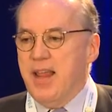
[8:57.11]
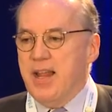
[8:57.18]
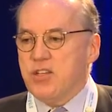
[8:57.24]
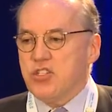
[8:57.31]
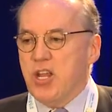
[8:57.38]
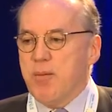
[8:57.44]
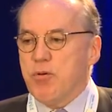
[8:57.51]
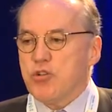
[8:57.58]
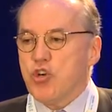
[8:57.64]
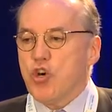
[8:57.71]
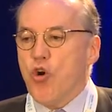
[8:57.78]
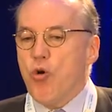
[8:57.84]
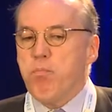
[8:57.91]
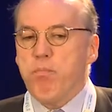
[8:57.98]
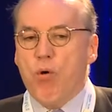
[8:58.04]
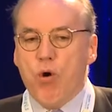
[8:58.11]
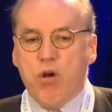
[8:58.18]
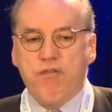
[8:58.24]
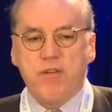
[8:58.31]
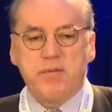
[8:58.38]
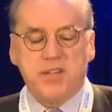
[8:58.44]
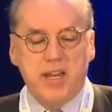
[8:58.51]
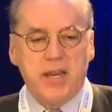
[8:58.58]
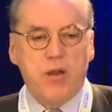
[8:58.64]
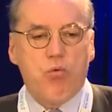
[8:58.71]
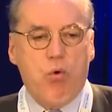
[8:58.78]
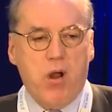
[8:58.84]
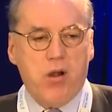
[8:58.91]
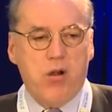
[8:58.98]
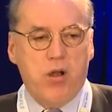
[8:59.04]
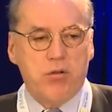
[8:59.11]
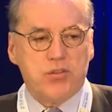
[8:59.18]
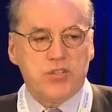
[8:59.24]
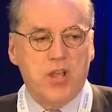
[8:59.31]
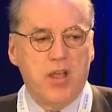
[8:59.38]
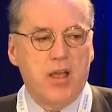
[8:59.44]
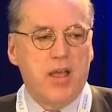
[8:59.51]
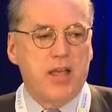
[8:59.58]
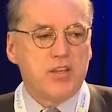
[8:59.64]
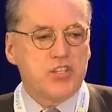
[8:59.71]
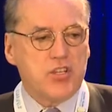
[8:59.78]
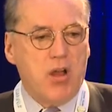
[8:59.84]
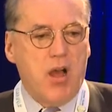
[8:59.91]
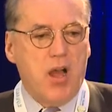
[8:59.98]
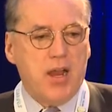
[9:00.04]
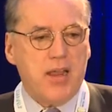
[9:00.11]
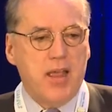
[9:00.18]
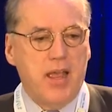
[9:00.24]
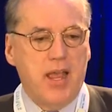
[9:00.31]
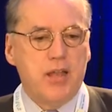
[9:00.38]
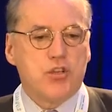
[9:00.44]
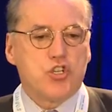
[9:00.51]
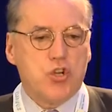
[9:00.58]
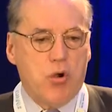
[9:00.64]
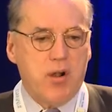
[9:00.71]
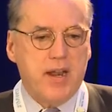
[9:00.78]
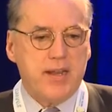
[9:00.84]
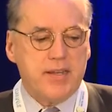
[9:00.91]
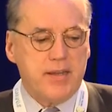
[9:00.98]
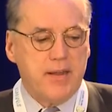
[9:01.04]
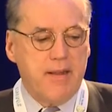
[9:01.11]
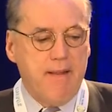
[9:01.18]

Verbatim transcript: it's able to go borrow from TD Waterhouse a stock and short it.